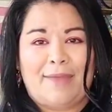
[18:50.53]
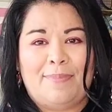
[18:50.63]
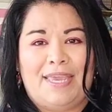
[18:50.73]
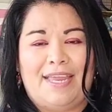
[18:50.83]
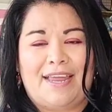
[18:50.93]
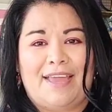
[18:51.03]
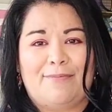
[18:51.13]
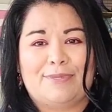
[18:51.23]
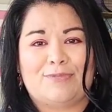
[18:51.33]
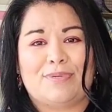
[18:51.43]
I mean, it
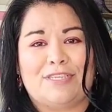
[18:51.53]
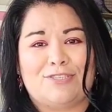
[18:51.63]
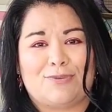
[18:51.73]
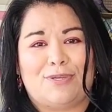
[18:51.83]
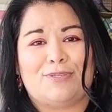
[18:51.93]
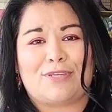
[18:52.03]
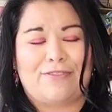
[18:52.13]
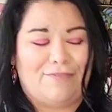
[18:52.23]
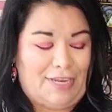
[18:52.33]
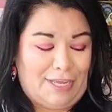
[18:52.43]
was really short. You saw
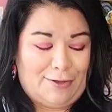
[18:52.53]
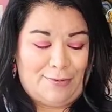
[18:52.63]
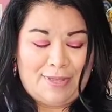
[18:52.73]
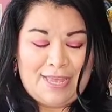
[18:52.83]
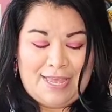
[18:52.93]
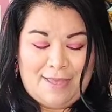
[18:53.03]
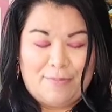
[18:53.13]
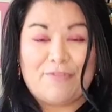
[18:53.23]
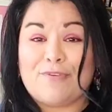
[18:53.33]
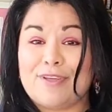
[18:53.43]
the video
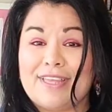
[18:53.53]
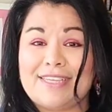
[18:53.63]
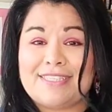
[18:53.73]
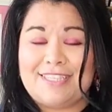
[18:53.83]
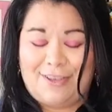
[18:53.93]
before this,